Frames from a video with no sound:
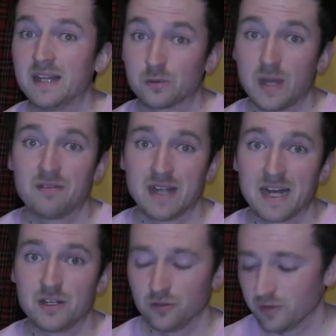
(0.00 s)
That's why I've
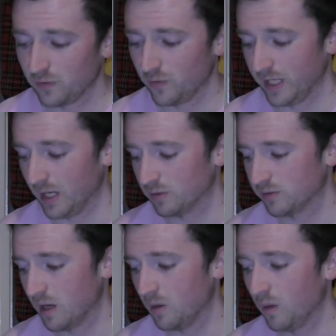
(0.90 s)
kind of done this video.
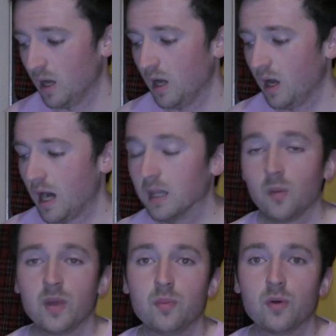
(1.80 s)
So a lot
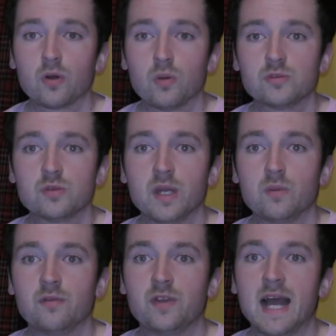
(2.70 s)
of people come to me
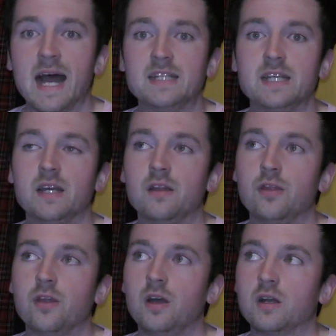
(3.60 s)
with the idea
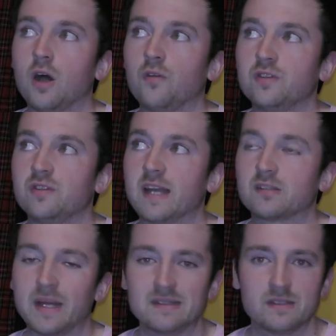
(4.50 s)
that golf is an
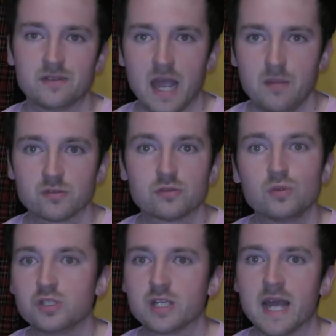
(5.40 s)
expensive game as
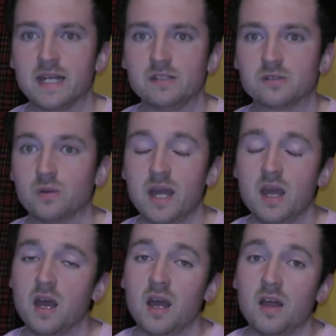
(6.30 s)
soon as you're getting into it.